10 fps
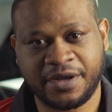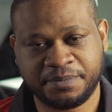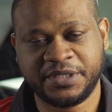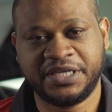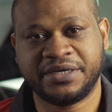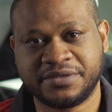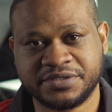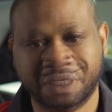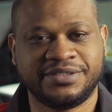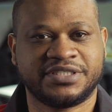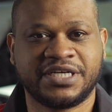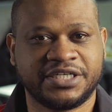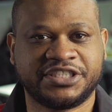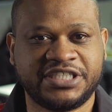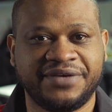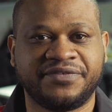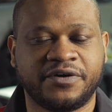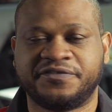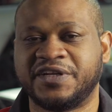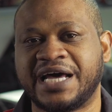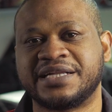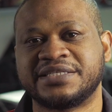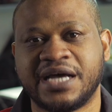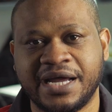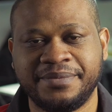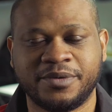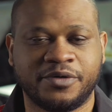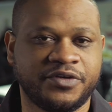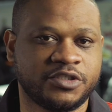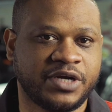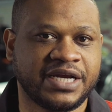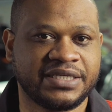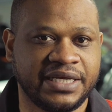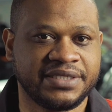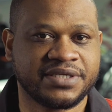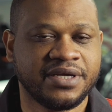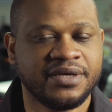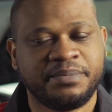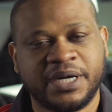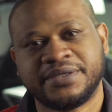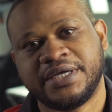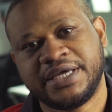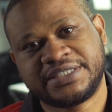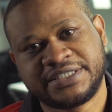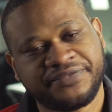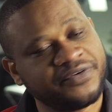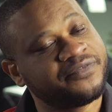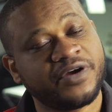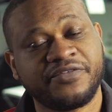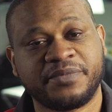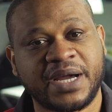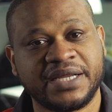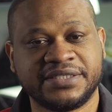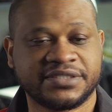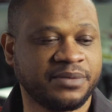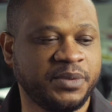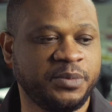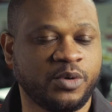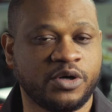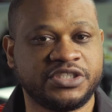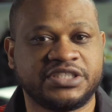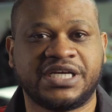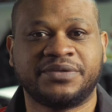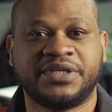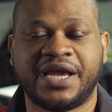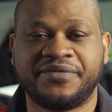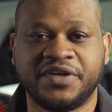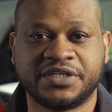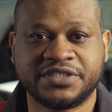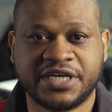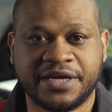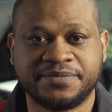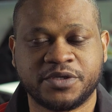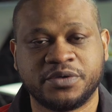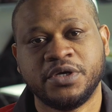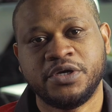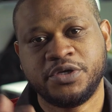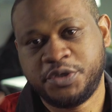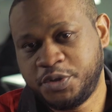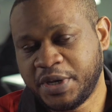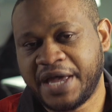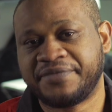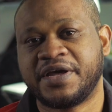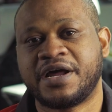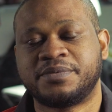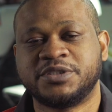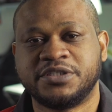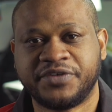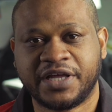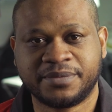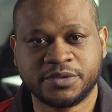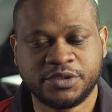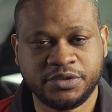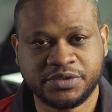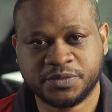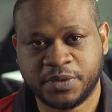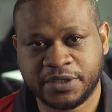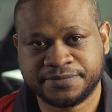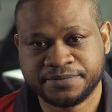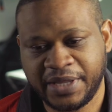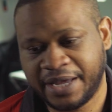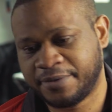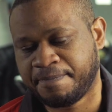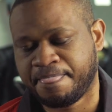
up gears is gonna shave off a lot of time off your track days. But it's different for everybody. Some people are just out there having a good time. So you do have that option available to you as well. Now,